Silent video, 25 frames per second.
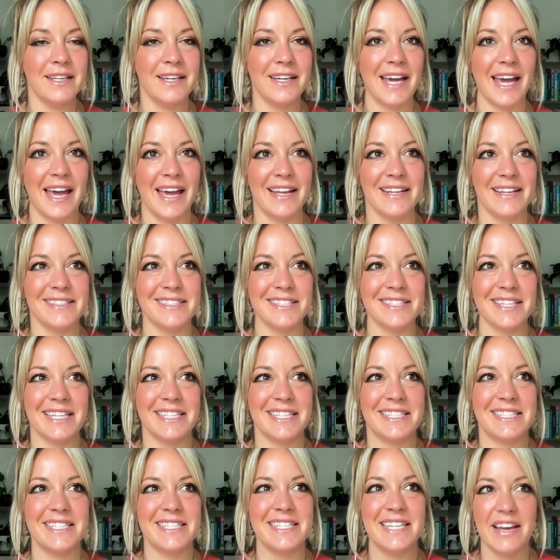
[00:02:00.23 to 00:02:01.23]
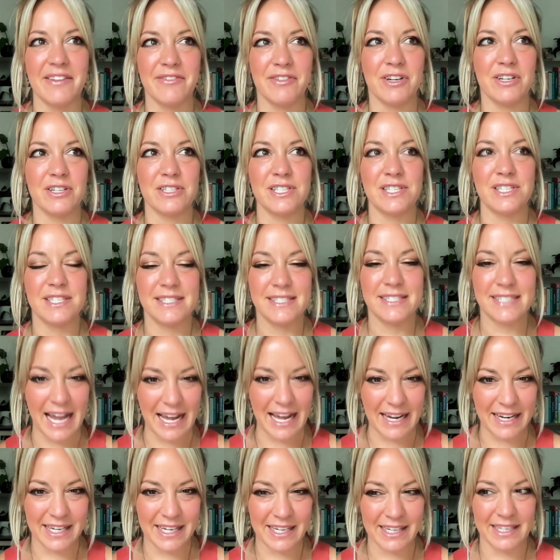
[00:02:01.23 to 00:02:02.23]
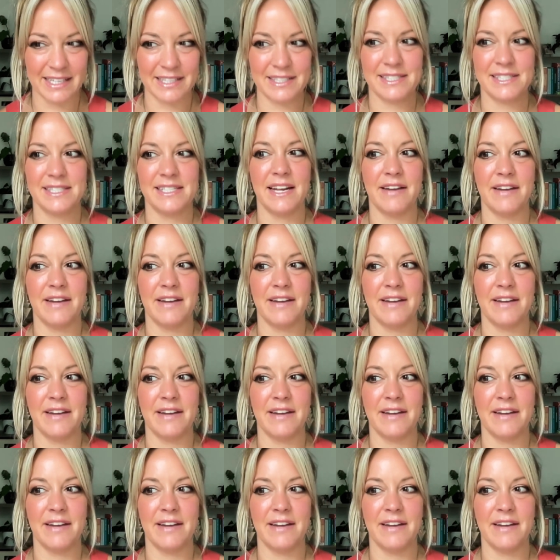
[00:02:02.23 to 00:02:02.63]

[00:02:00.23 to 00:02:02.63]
and it's never static. It's